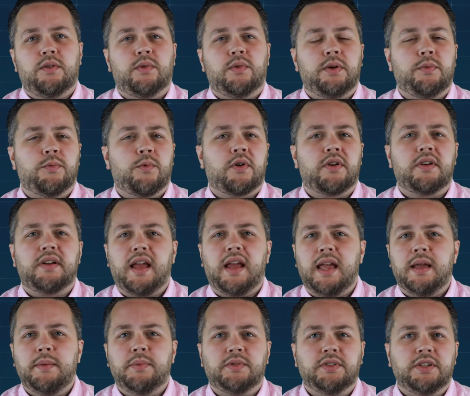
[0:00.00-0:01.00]
We weren't
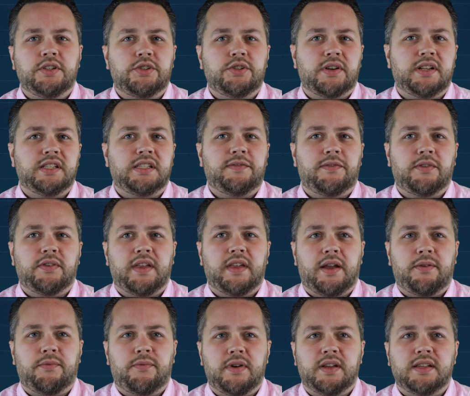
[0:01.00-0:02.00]
able to transfer
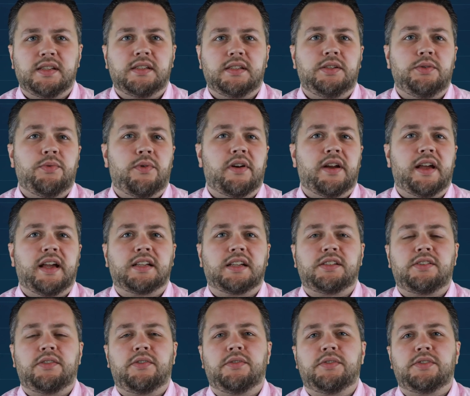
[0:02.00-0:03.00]
that risk to our
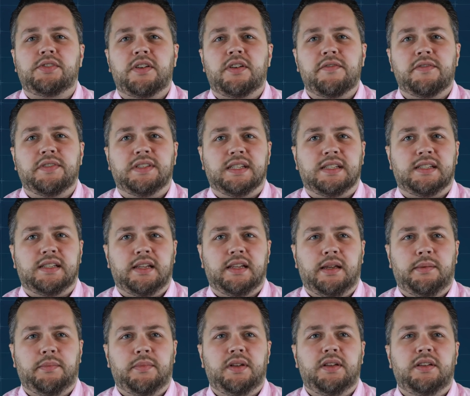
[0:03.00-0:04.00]
external services
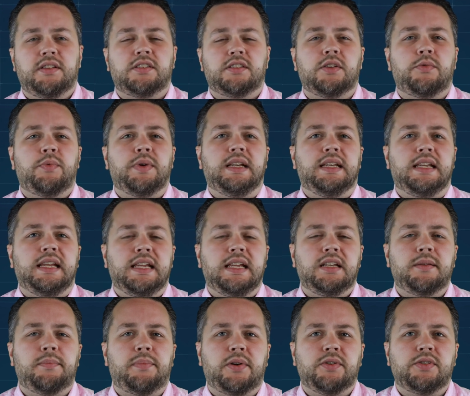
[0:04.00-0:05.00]
team, so we
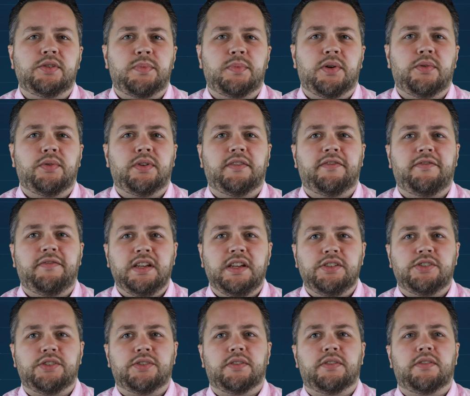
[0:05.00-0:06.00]
need to postpone a
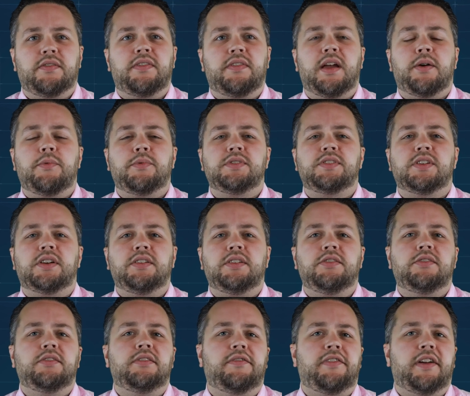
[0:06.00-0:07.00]
feature that was
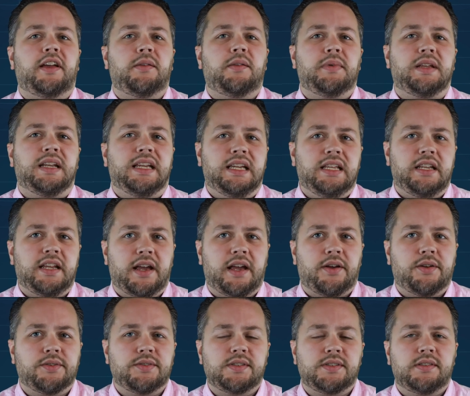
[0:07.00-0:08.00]
under development
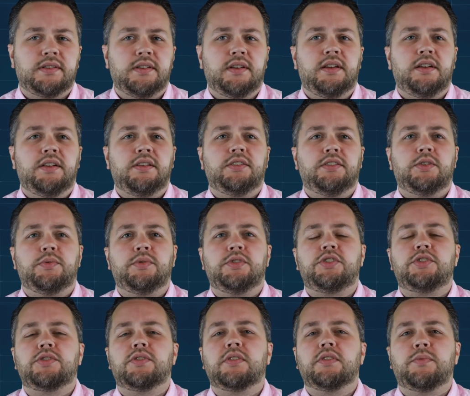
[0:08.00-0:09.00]
in-house to
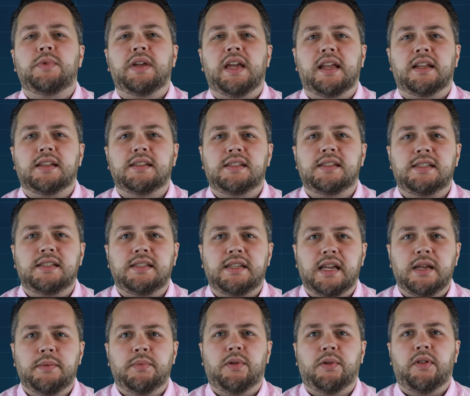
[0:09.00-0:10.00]
ensure that we had a
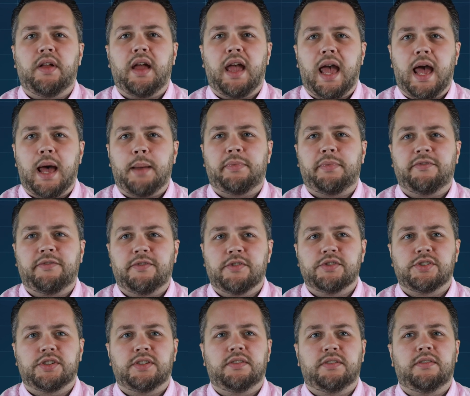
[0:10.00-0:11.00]
stable app
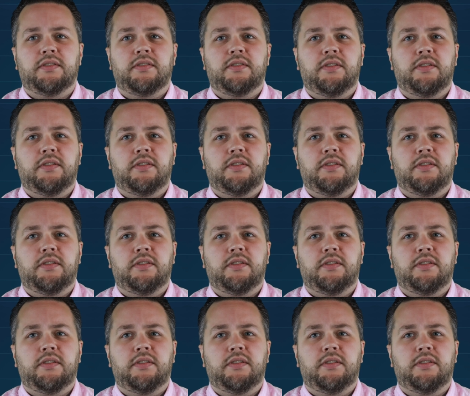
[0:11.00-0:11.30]
version